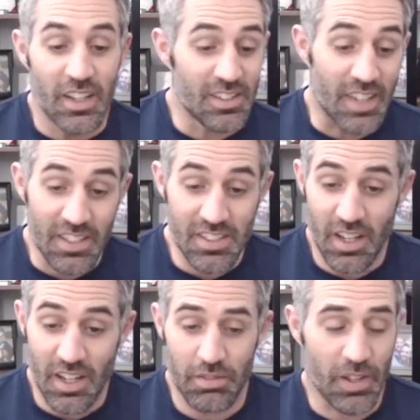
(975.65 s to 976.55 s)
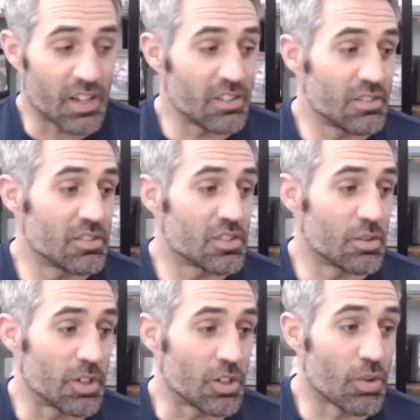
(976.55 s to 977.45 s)
Yes, I've had some
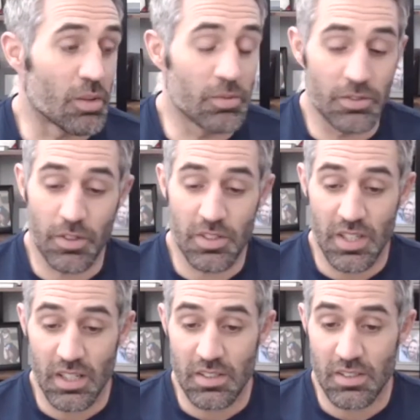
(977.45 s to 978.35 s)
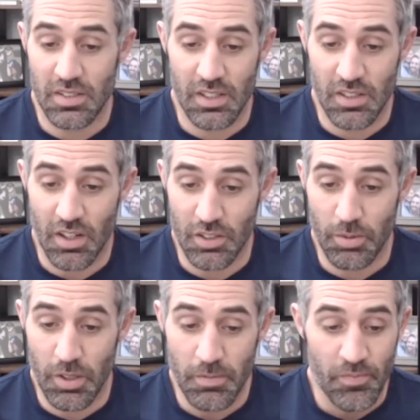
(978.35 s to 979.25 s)
incredible first dates since
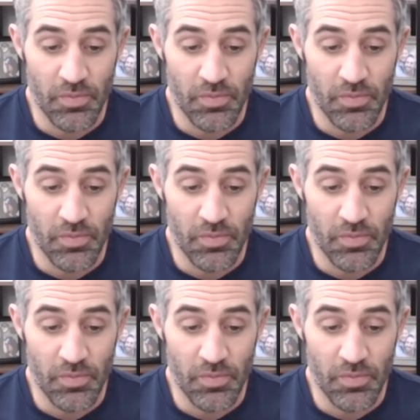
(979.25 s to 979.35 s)
October.